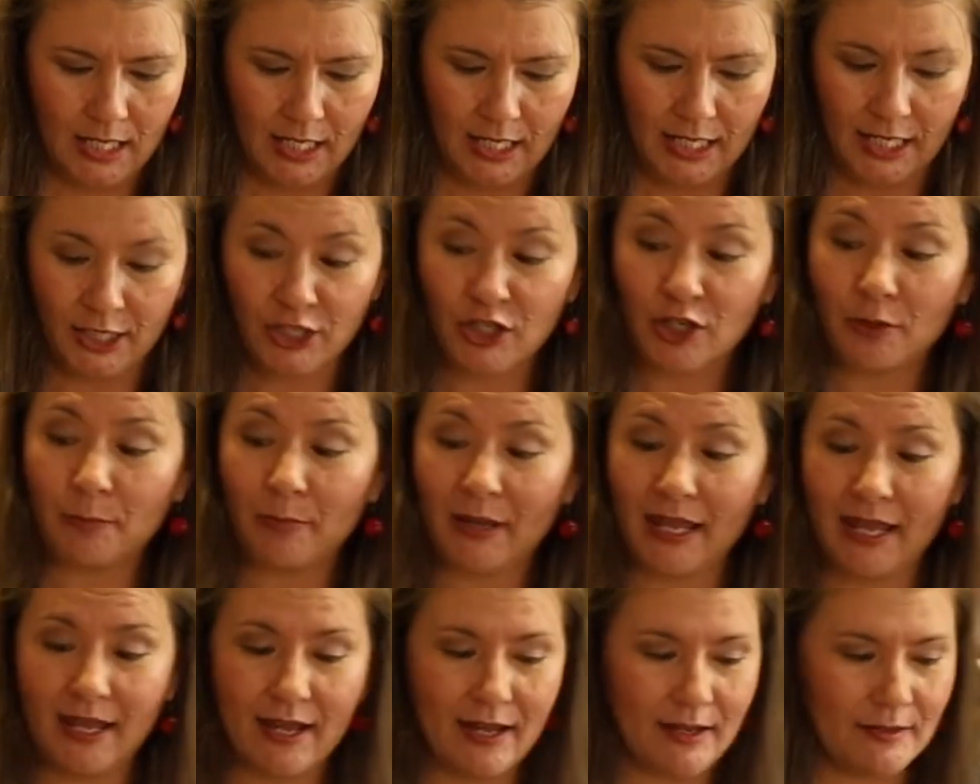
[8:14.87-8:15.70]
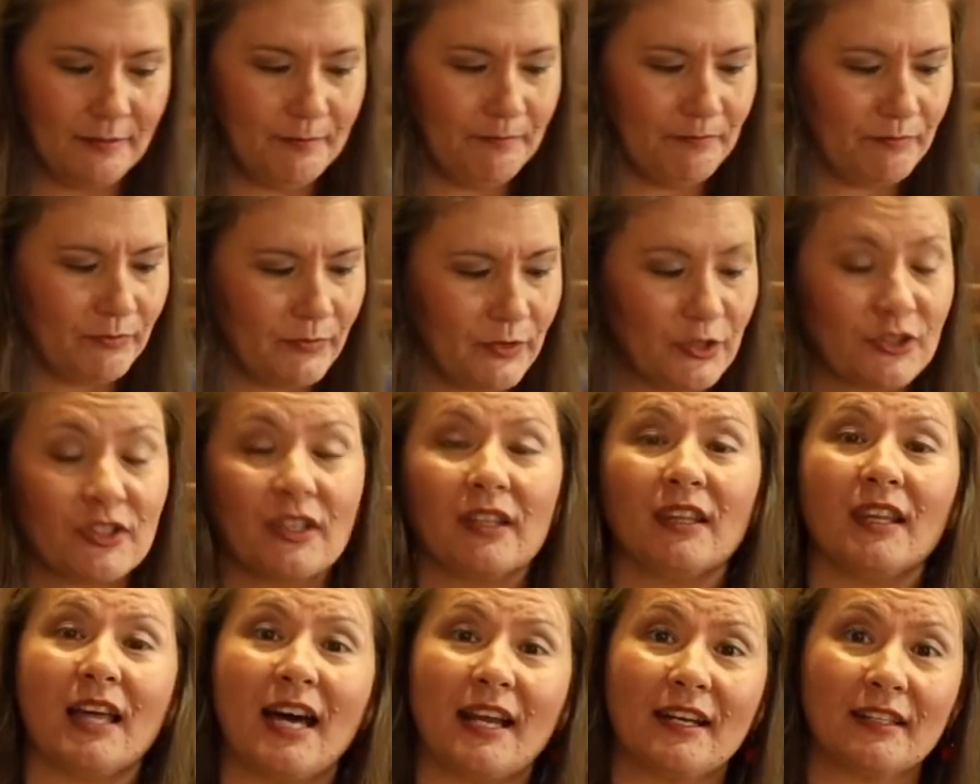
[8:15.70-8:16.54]
In your pan, there's a
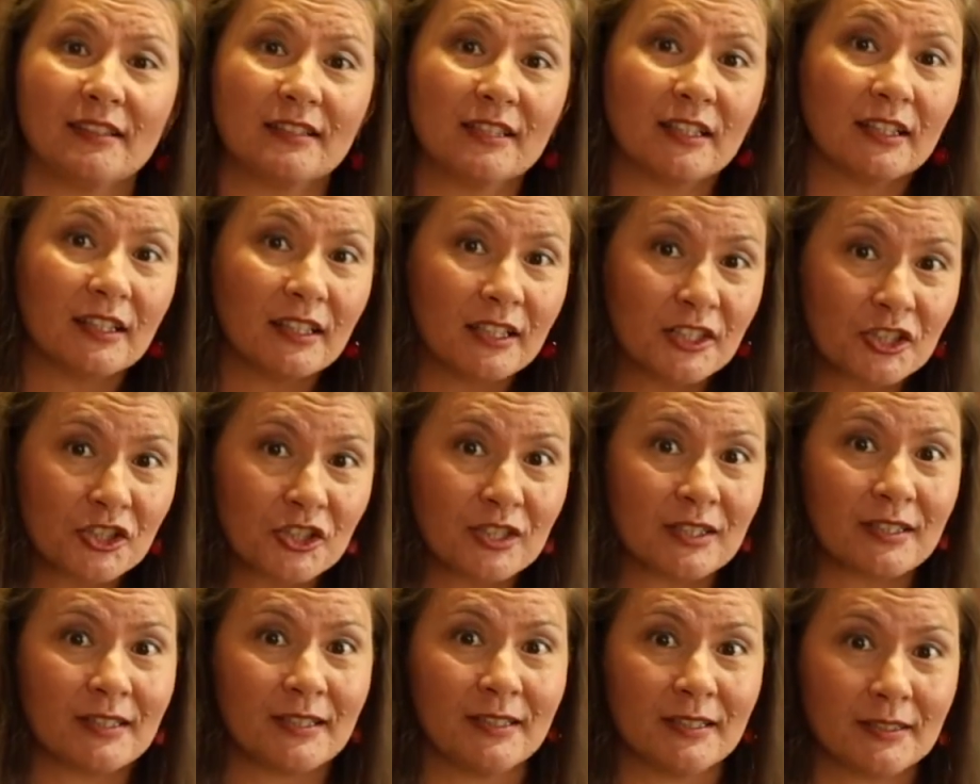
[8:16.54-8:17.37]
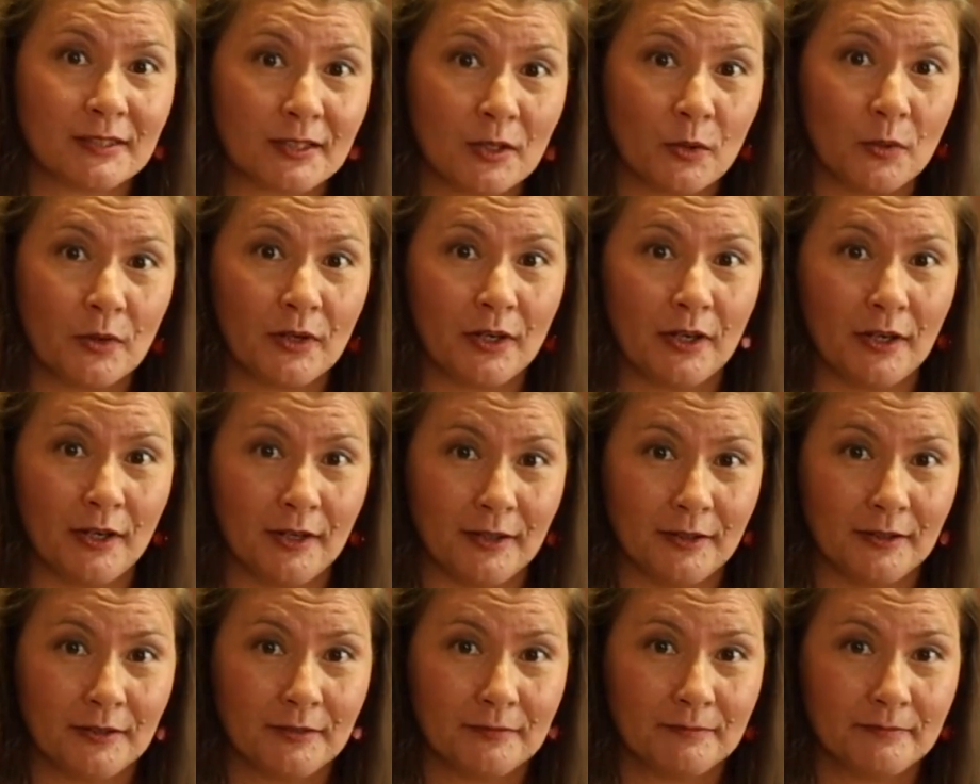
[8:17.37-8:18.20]
lot of deliciousness going
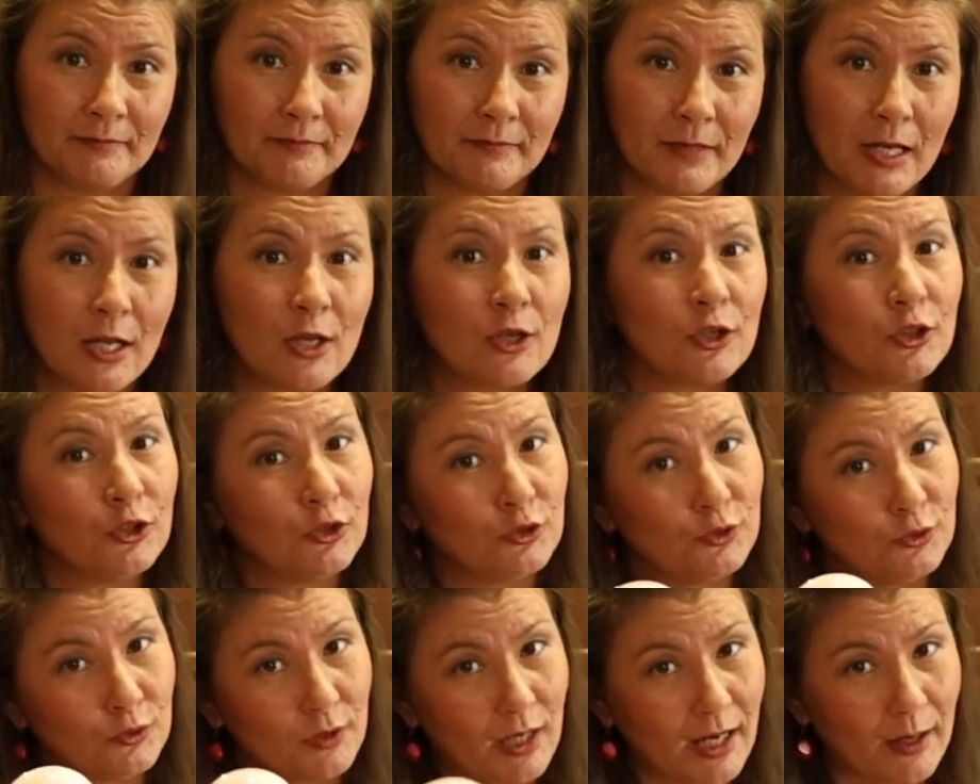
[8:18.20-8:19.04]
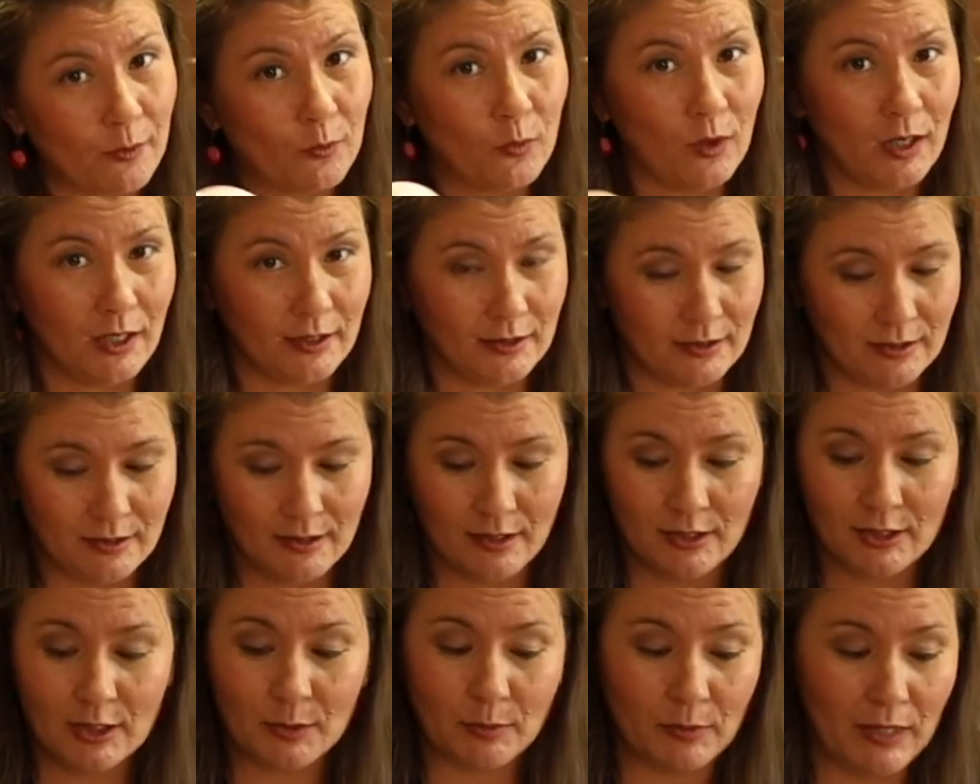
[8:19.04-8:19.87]
on. You do not want
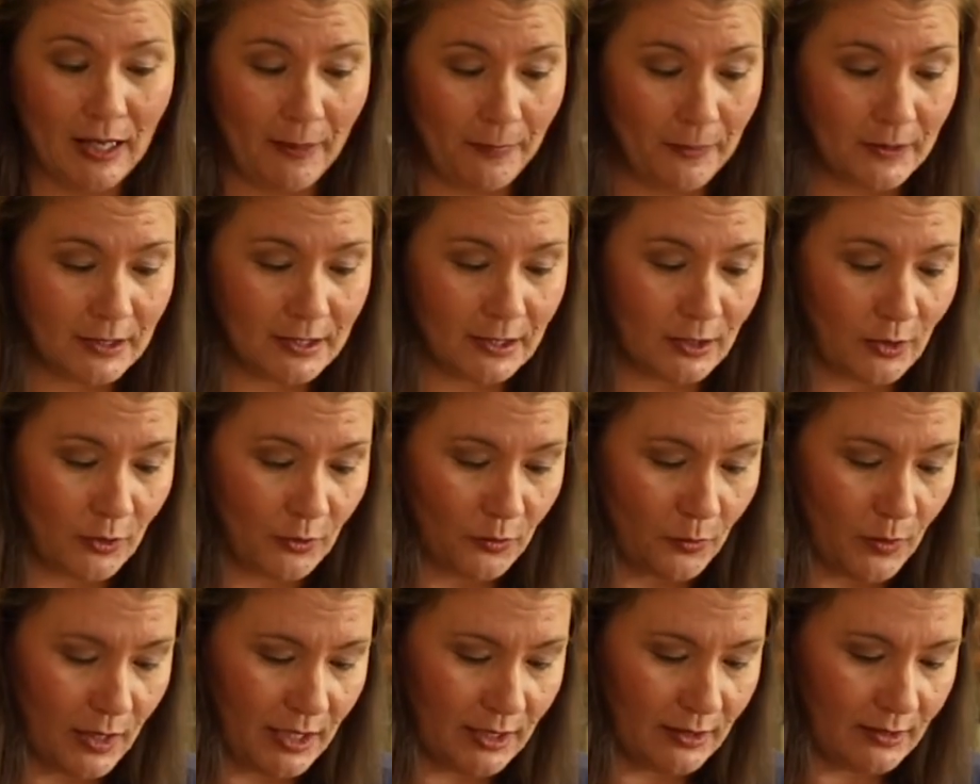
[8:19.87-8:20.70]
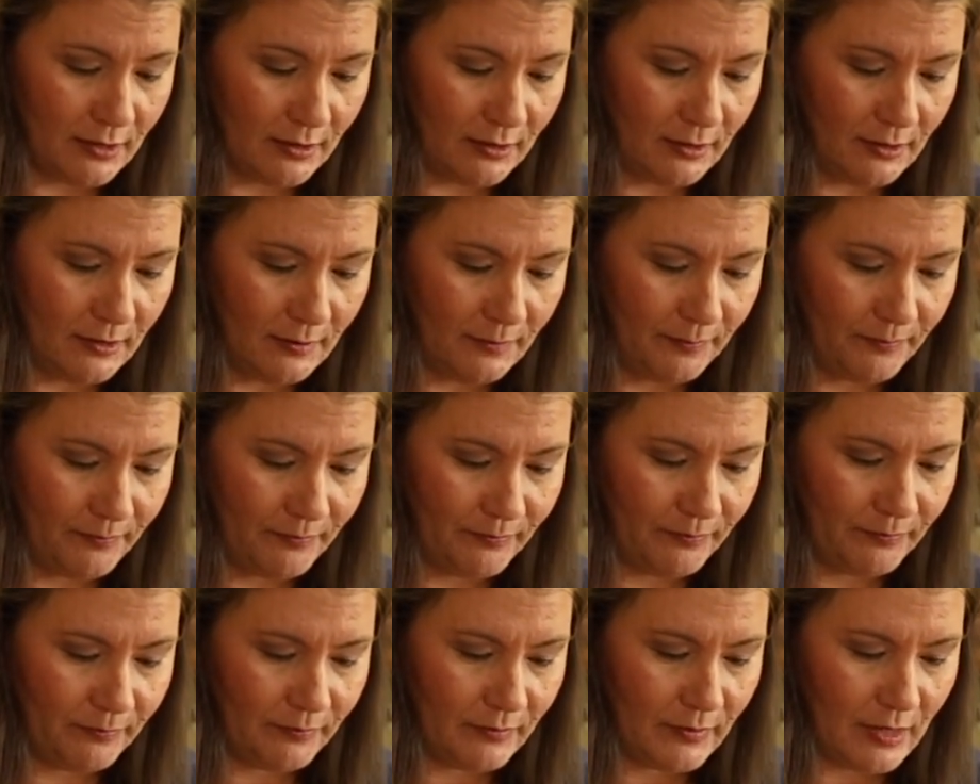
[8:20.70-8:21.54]
to let this go to waste.
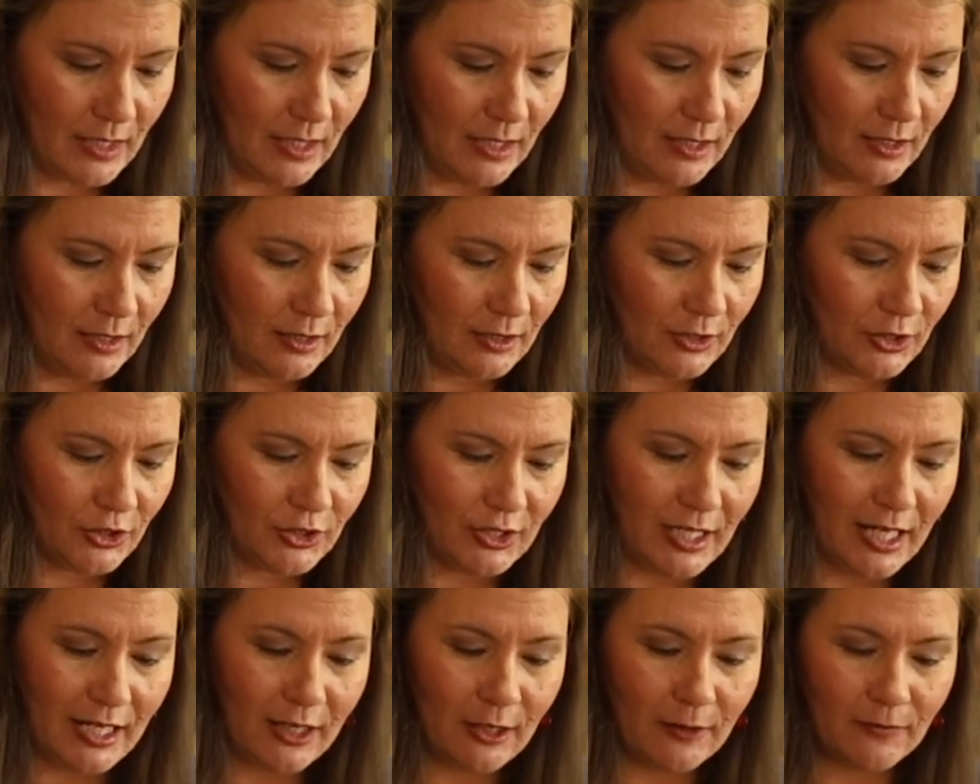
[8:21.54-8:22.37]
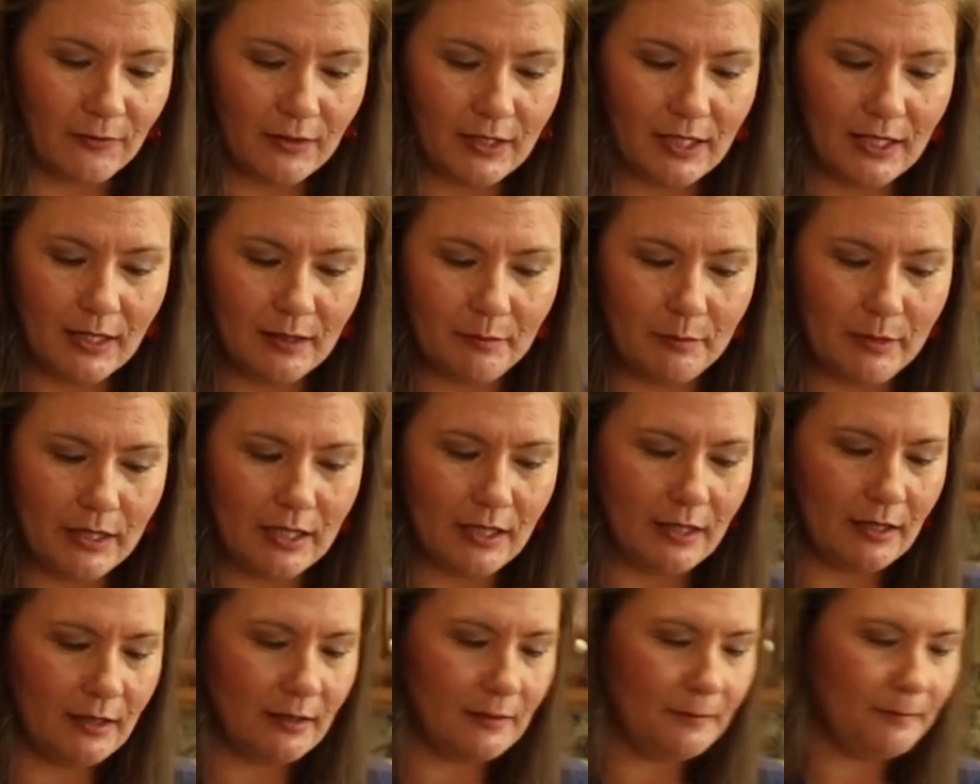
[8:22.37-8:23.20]
Just take your vanilla
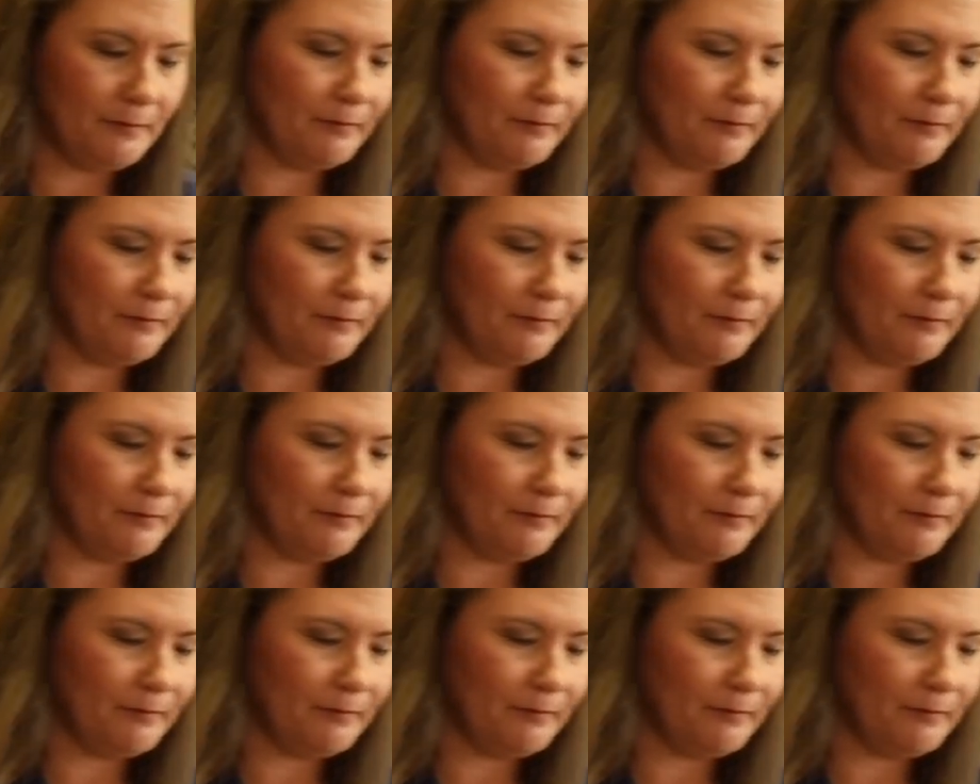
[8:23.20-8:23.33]
bean,